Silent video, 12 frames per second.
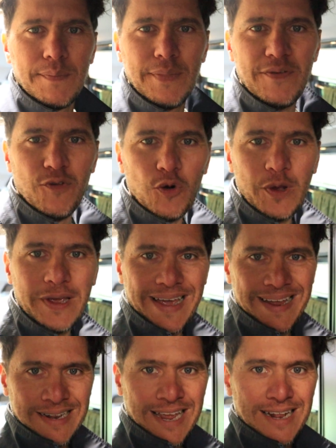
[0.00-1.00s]
Before we
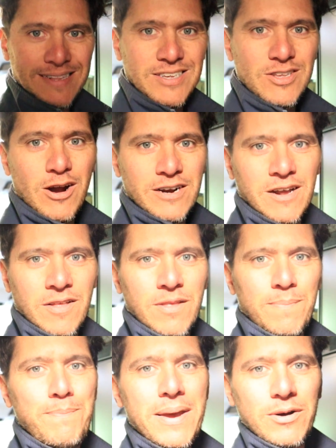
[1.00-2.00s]
can get started on
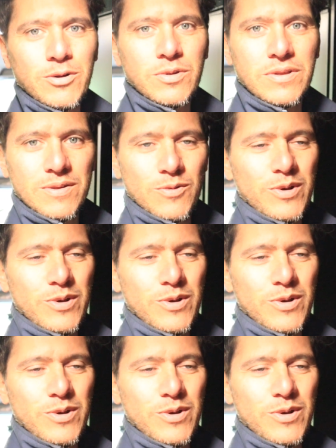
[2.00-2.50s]
the build,